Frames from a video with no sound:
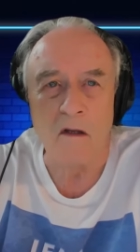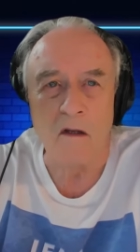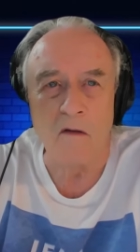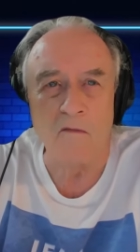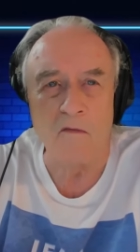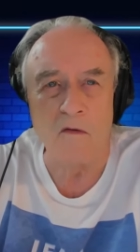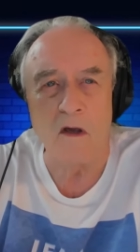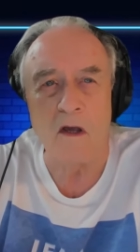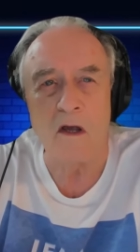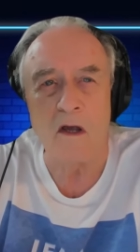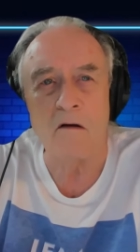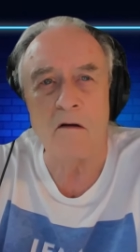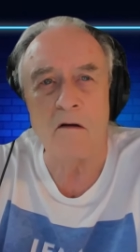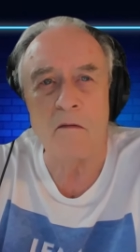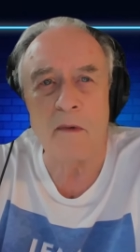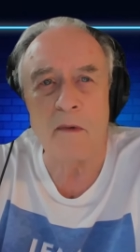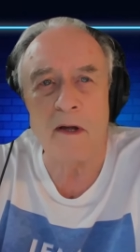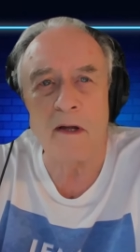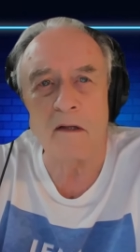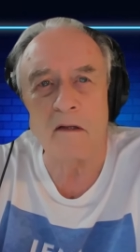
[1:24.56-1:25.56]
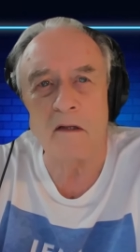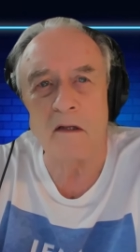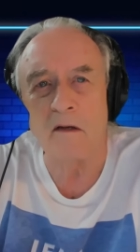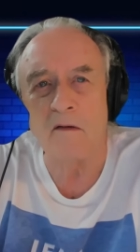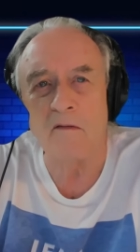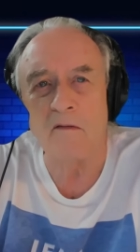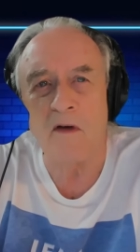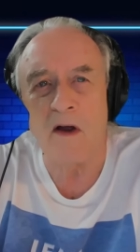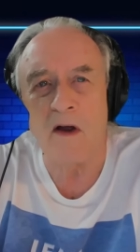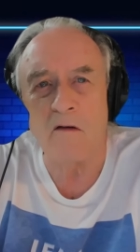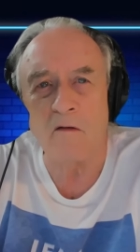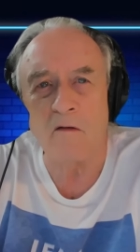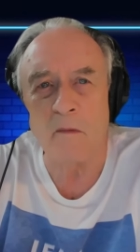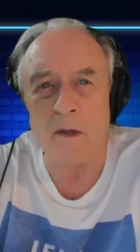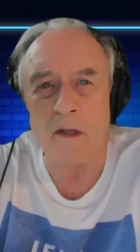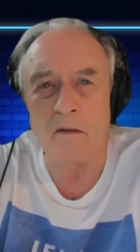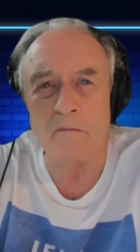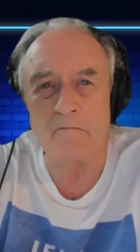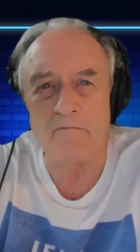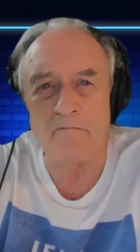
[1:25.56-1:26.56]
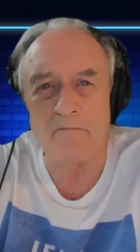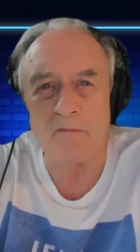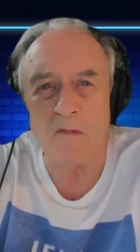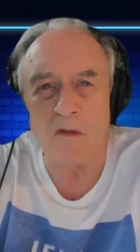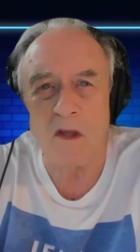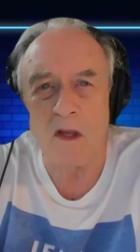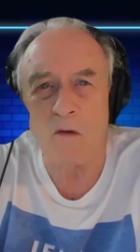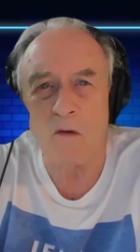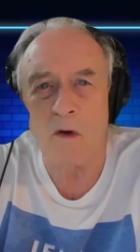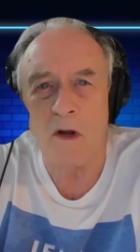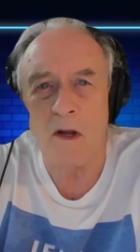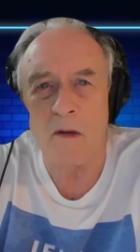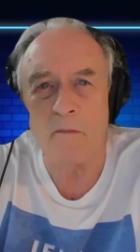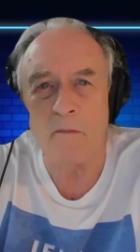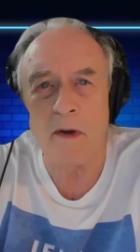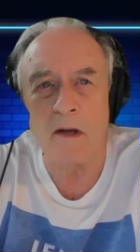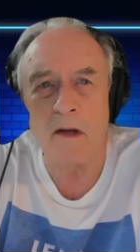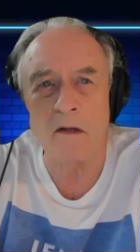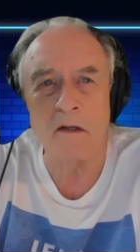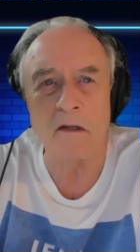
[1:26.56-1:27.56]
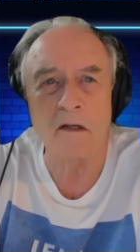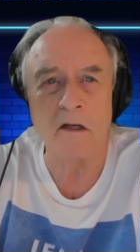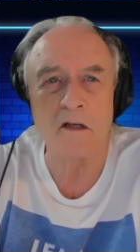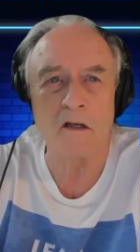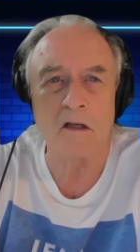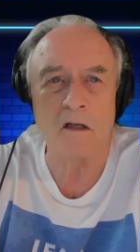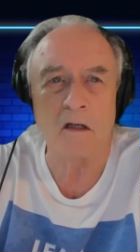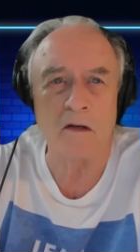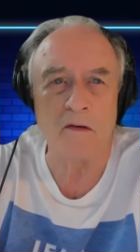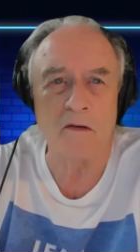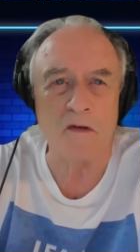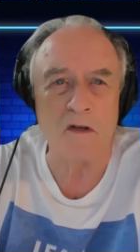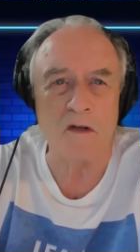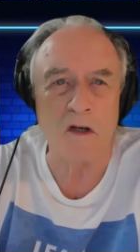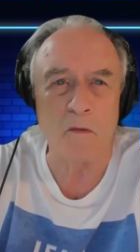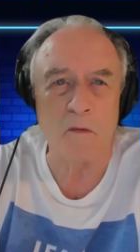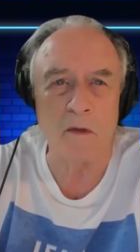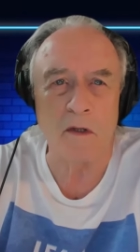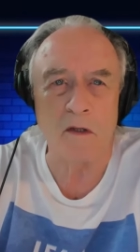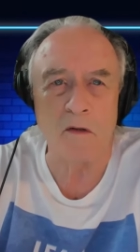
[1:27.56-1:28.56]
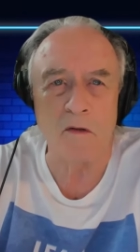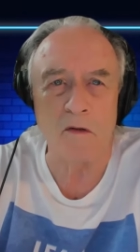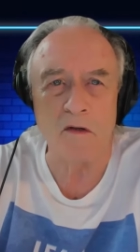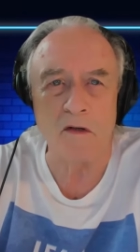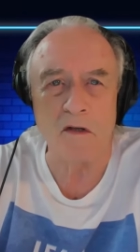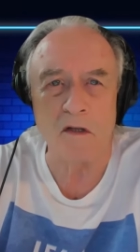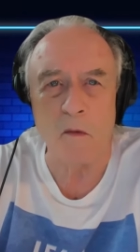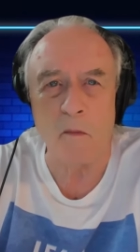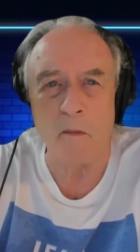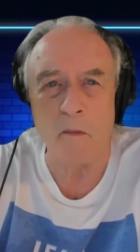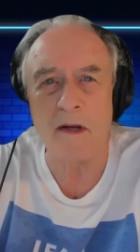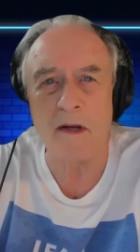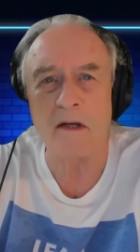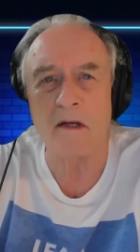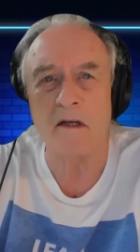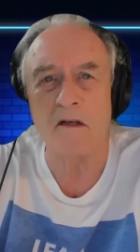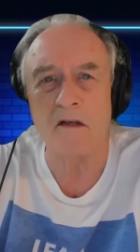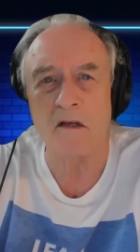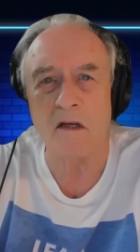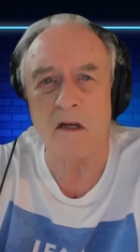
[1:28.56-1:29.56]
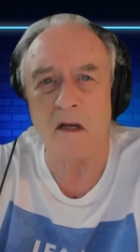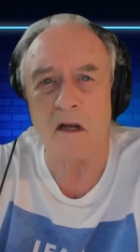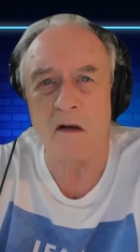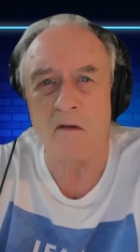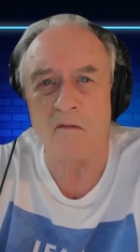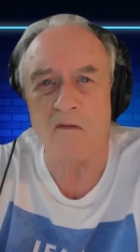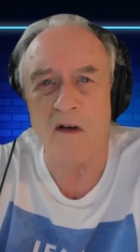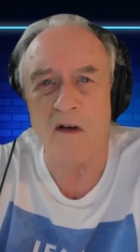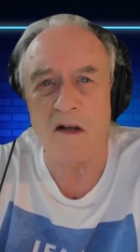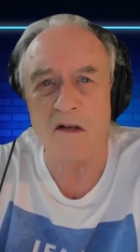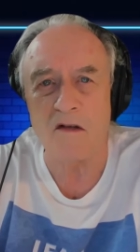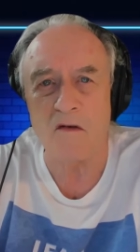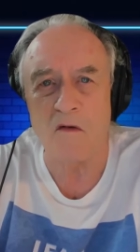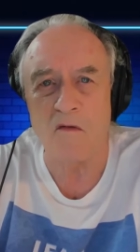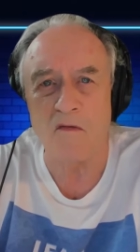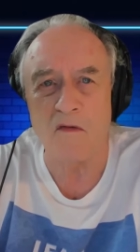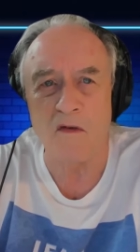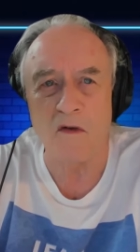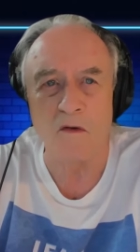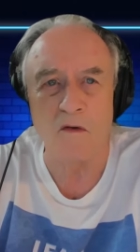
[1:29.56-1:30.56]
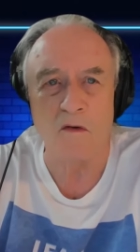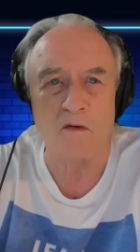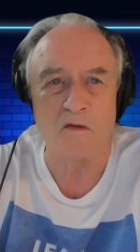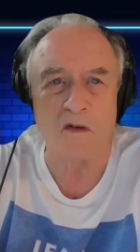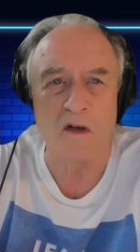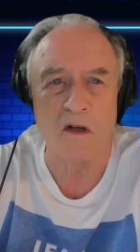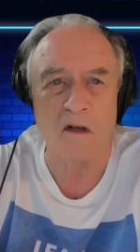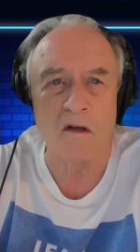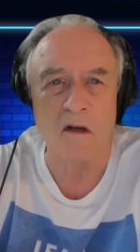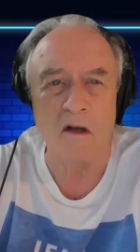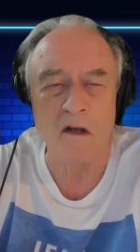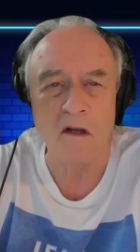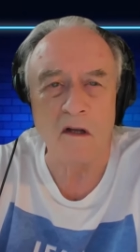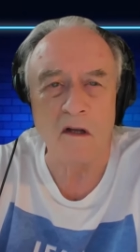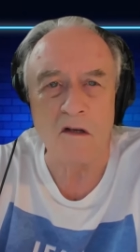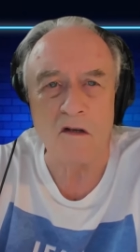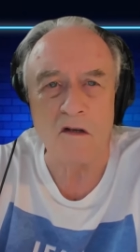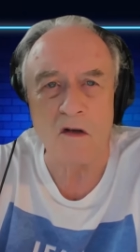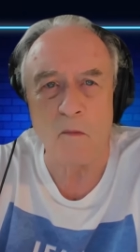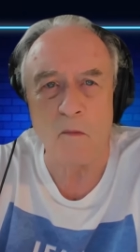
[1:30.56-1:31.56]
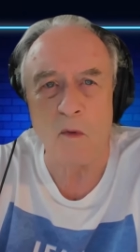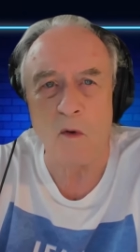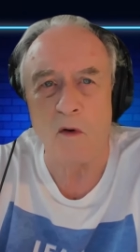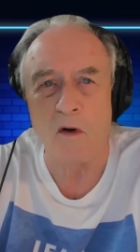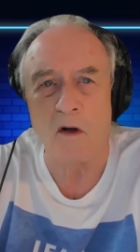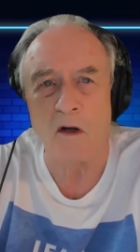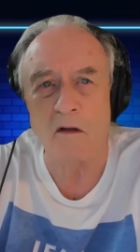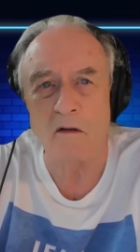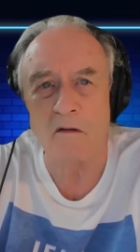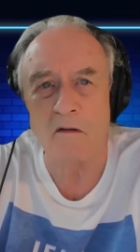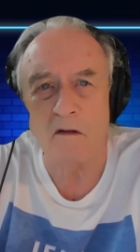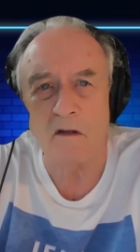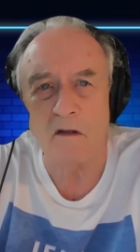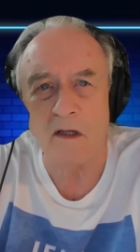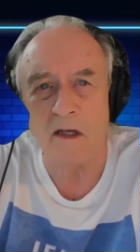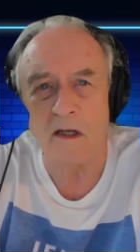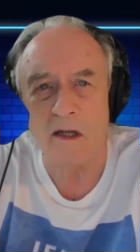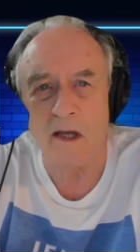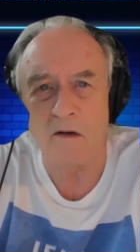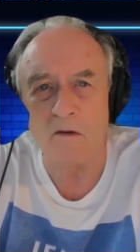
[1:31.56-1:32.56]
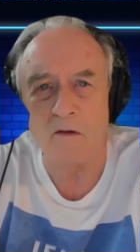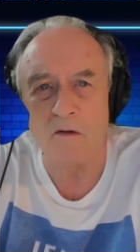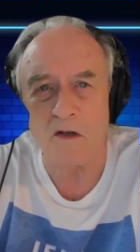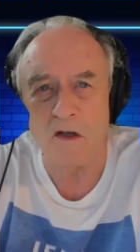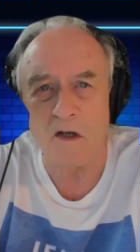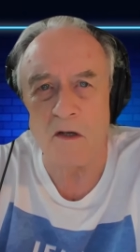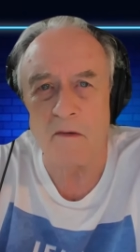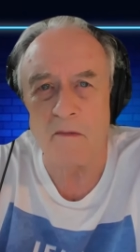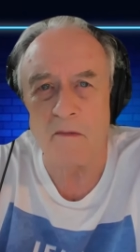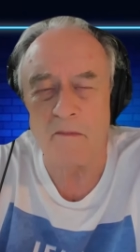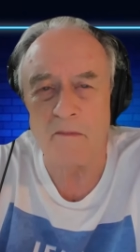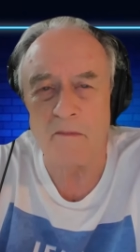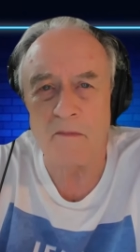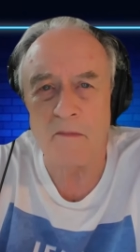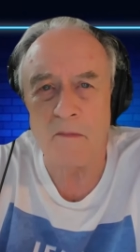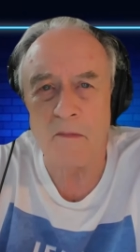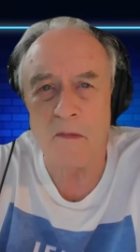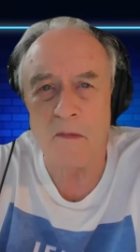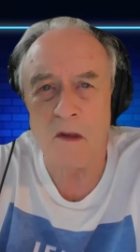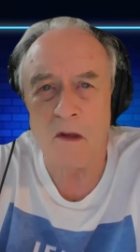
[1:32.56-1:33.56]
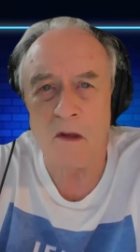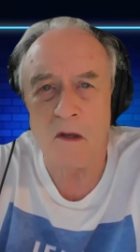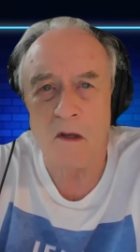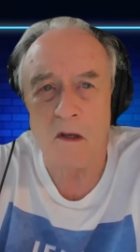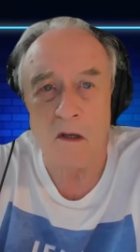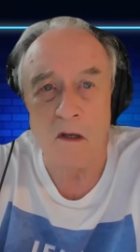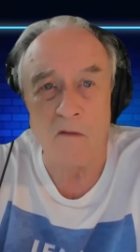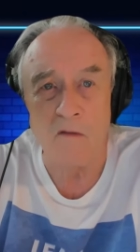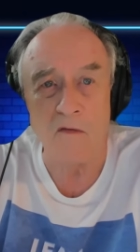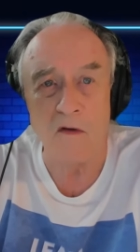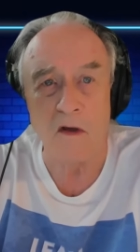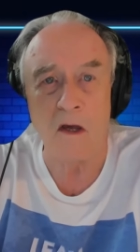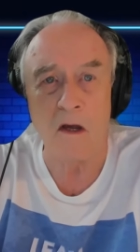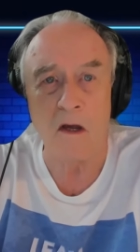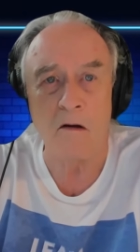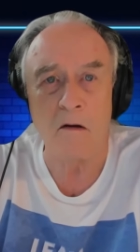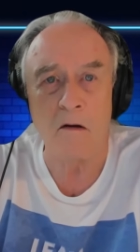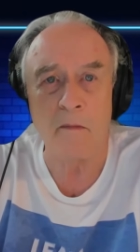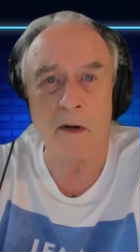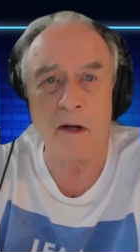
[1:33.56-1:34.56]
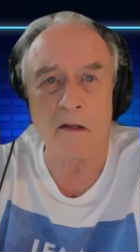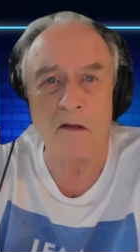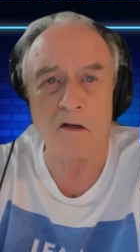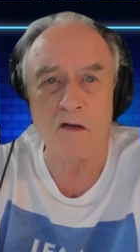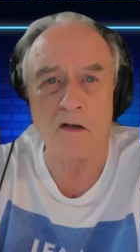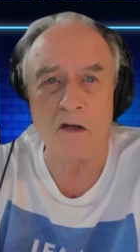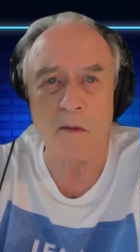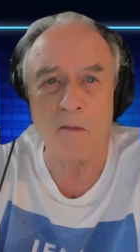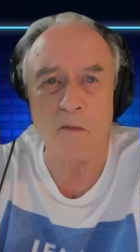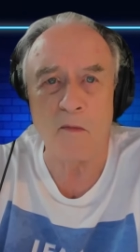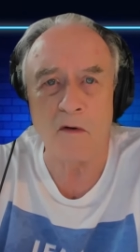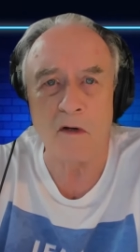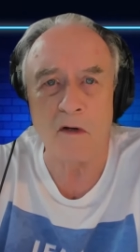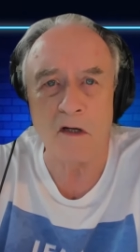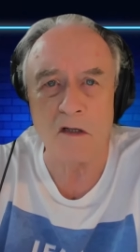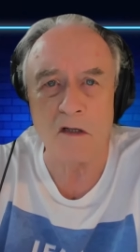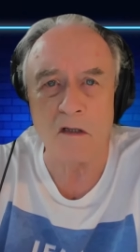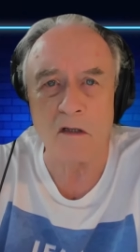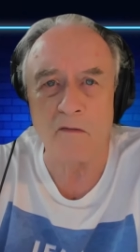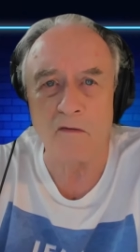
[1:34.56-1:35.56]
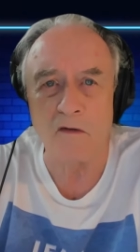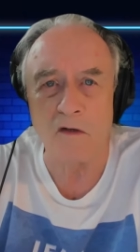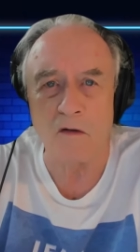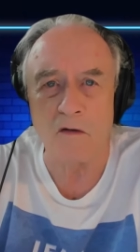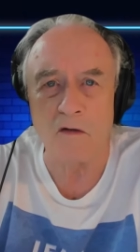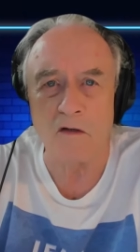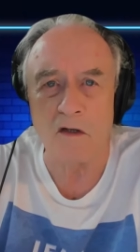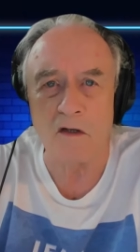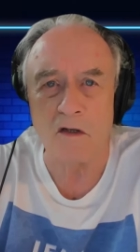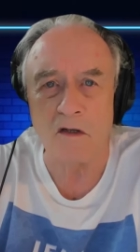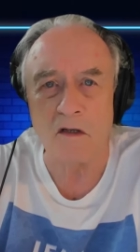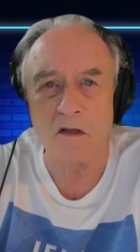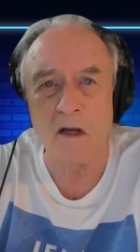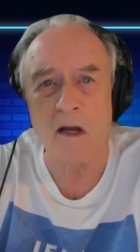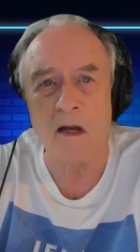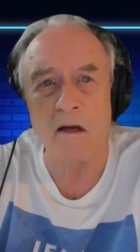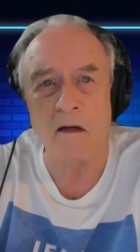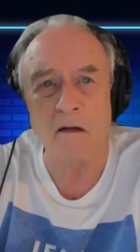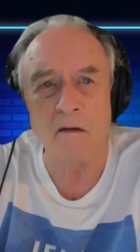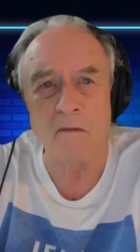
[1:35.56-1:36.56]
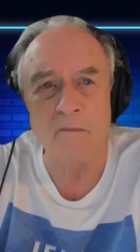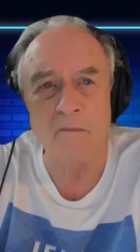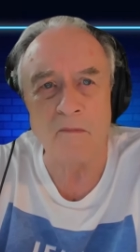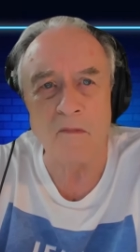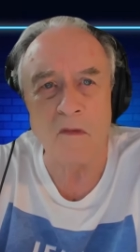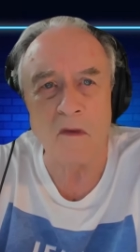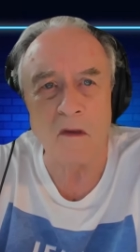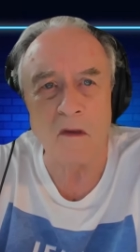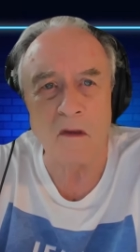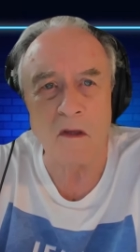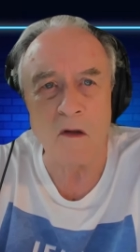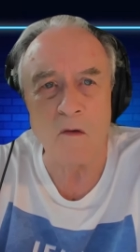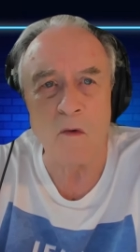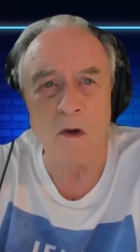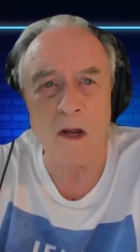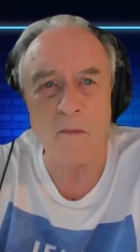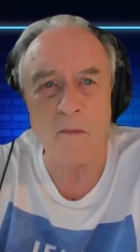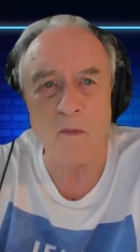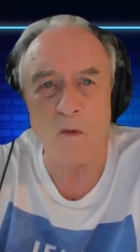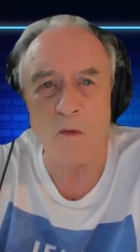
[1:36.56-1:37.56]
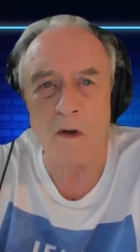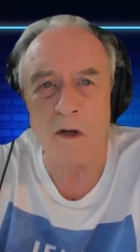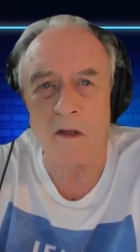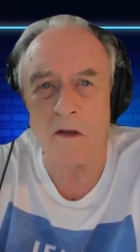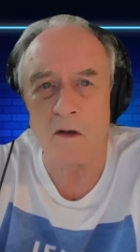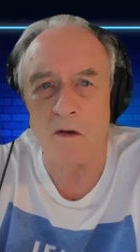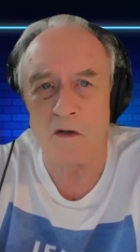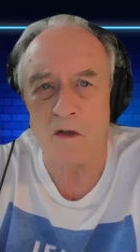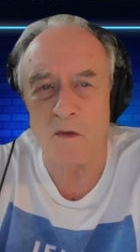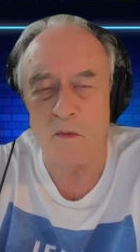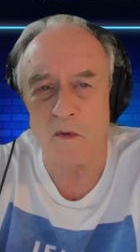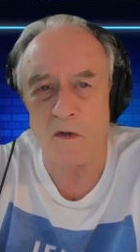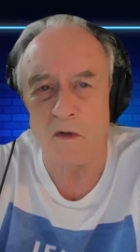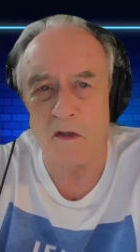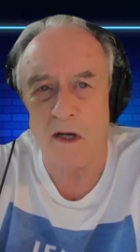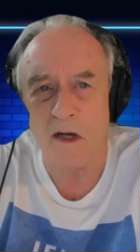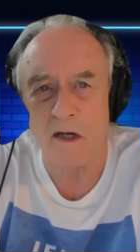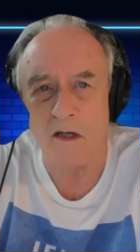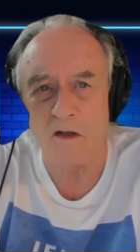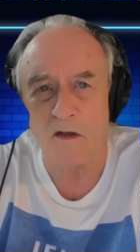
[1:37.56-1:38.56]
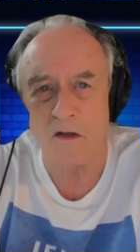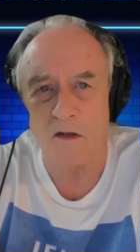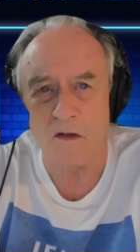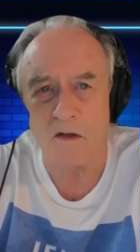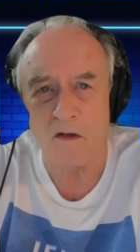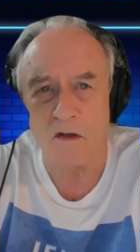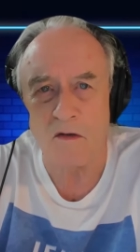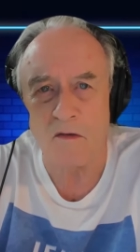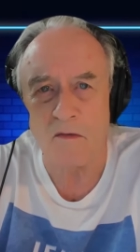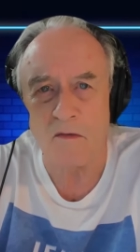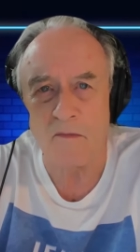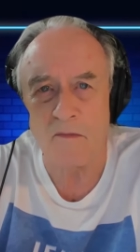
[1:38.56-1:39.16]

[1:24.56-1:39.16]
If you care about the environment, they wipe out initiatives to reduce dependency on fossil fuels and support clean energy if you care about the separation of church and state. They wipe away those protections.